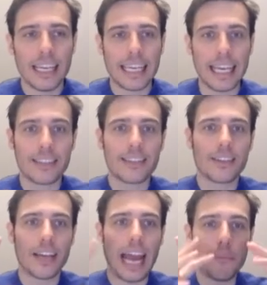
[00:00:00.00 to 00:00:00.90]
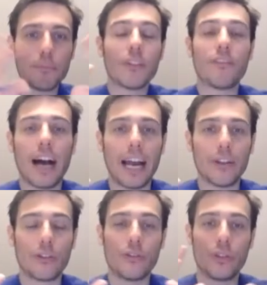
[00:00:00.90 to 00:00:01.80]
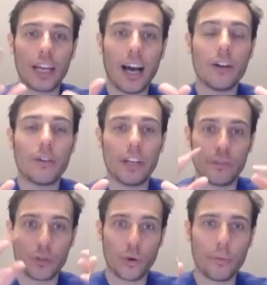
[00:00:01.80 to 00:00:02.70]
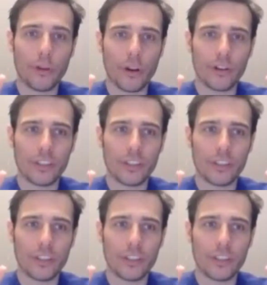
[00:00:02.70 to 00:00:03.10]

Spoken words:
gets amplified through the coloring of Scorpio.